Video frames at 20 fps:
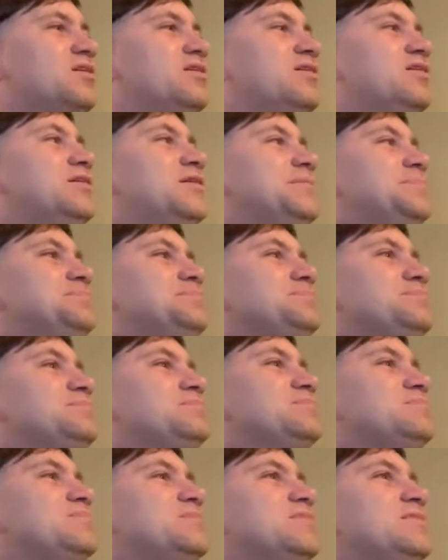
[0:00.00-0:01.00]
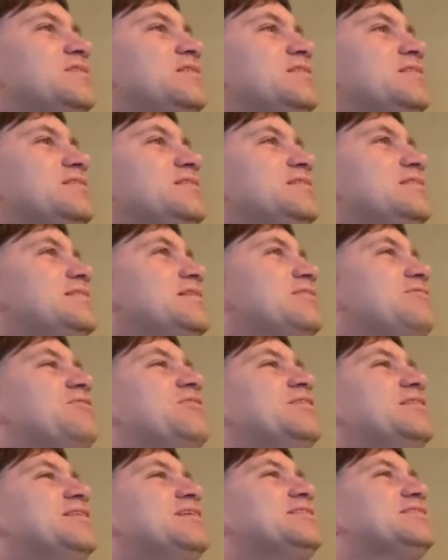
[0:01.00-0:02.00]
um like
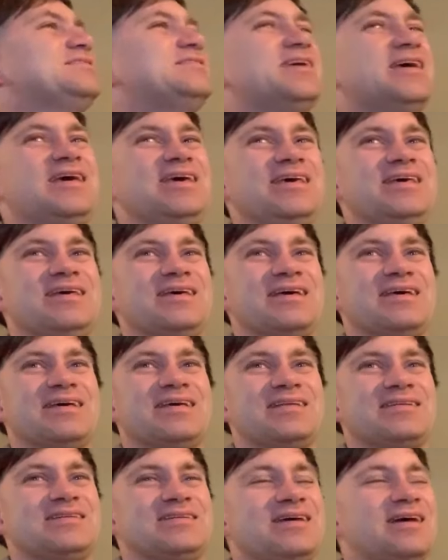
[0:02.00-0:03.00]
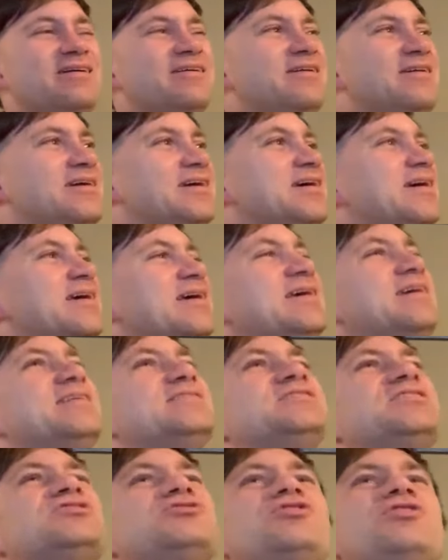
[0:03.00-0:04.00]
when like say Turk
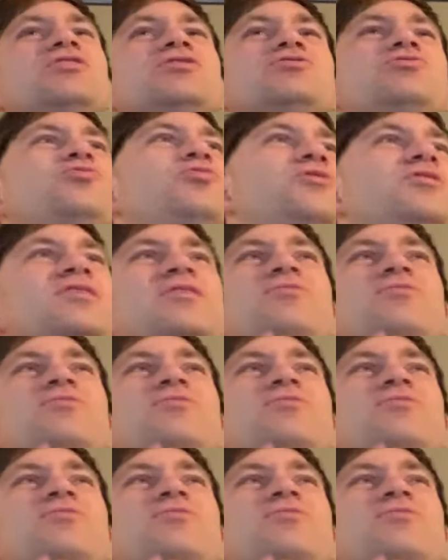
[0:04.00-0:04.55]
is just going going